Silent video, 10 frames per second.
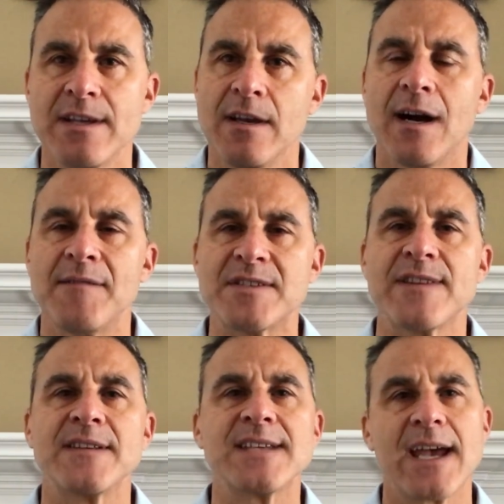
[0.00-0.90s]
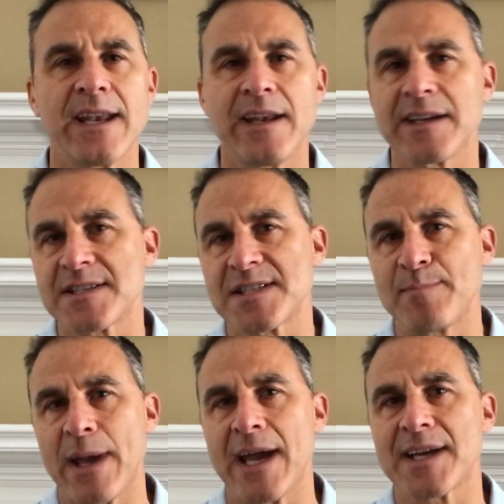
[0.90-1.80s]
Obviously, the tenant
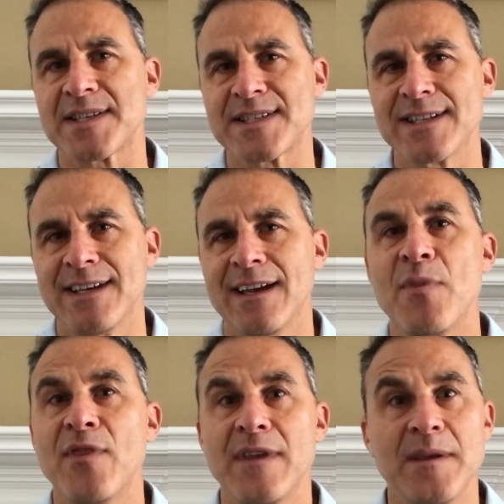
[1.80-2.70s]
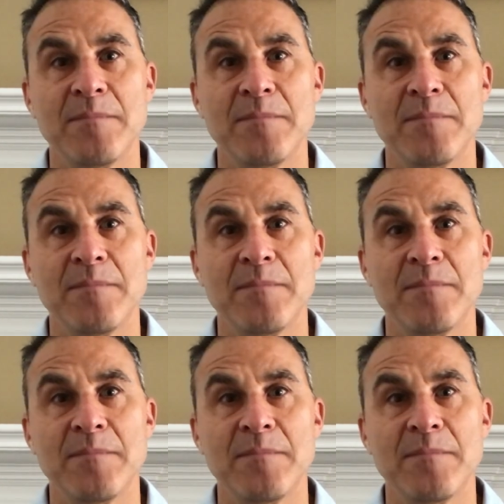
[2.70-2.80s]
expects the